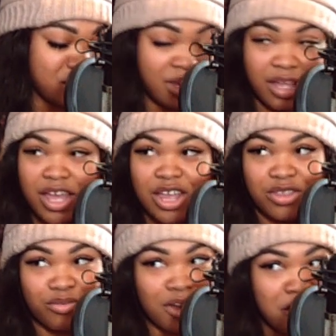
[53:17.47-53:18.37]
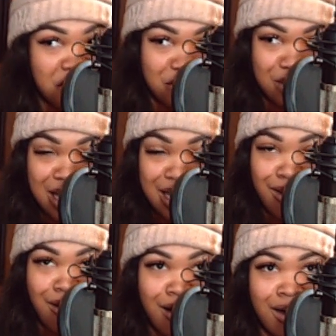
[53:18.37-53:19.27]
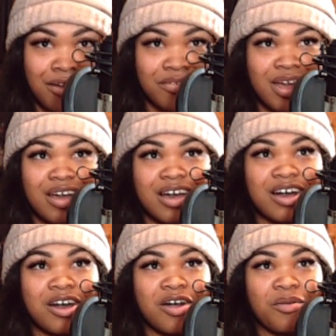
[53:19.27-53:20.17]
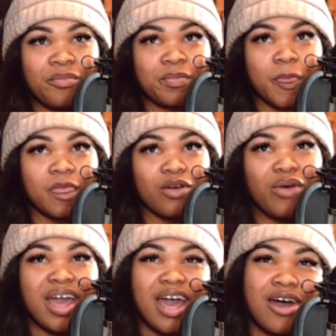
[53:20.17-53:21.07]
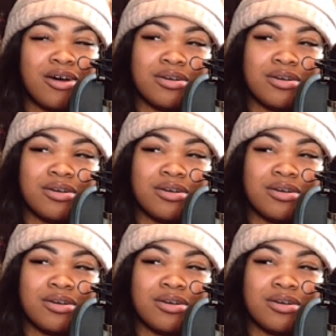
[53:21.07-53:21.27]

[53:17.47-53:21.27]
be thrown completely off. Yeah. Um, what that's why else?